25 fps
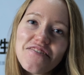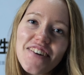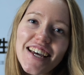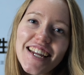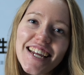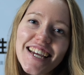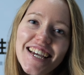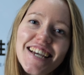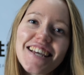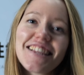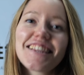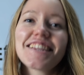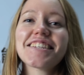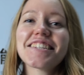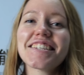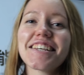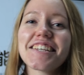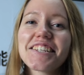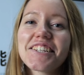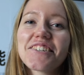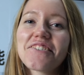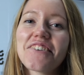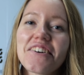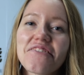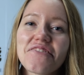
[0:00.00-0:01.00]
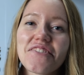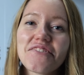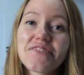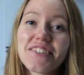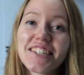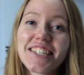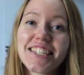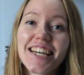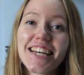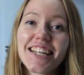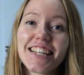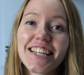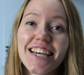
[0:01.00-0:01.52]
everybody, this is Nora from
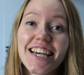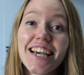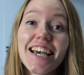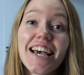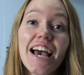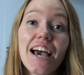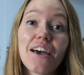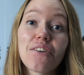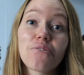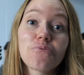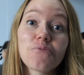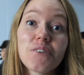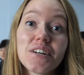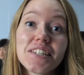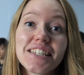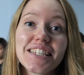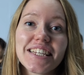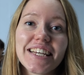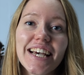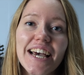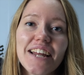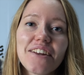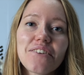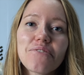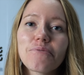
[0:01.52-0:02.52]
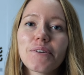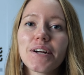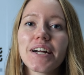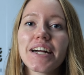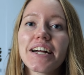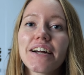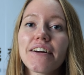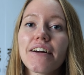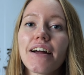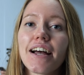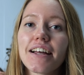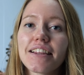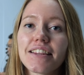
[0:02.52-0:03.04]
Pandaily, and once again we're
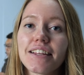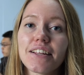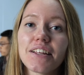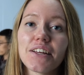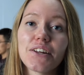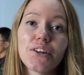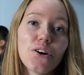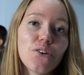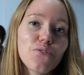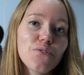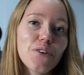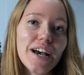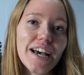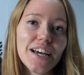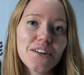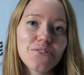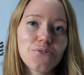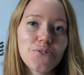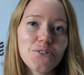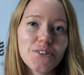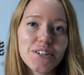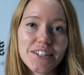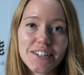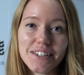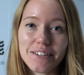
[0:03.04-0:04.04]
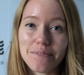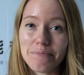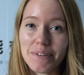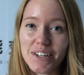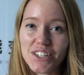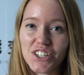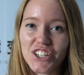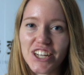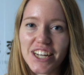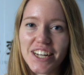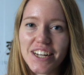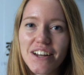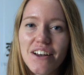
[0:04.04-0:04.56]
here at the Lenovo headquarters in
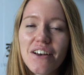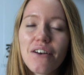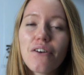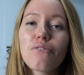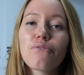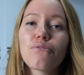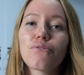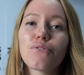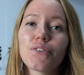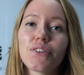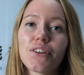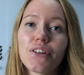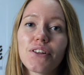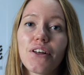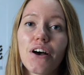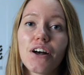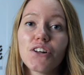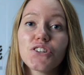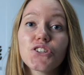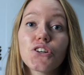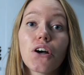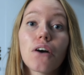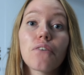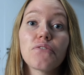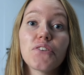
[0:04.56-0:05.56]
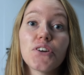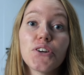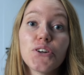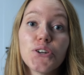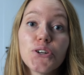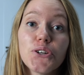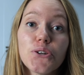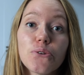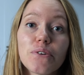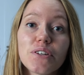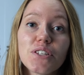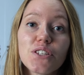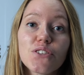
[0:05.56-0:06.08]
Beijing for the launch of their
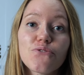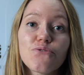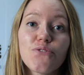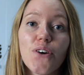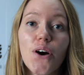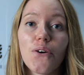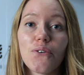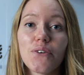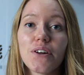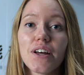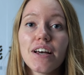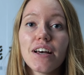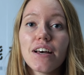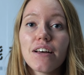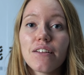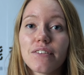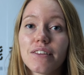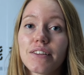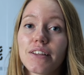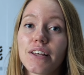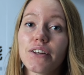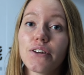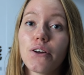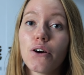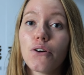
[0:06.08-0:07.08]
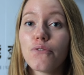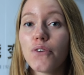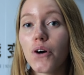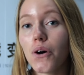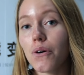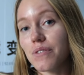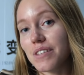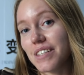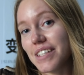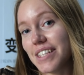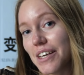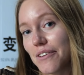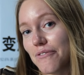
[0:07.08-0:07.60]
newest phone, the
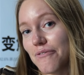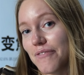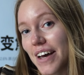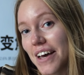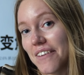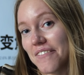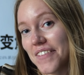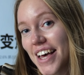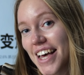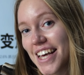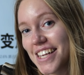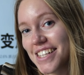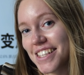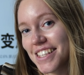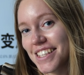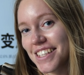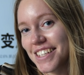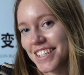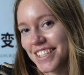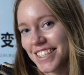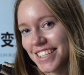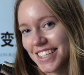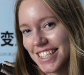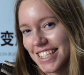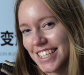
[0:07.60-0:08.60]
Lenovo Z5S.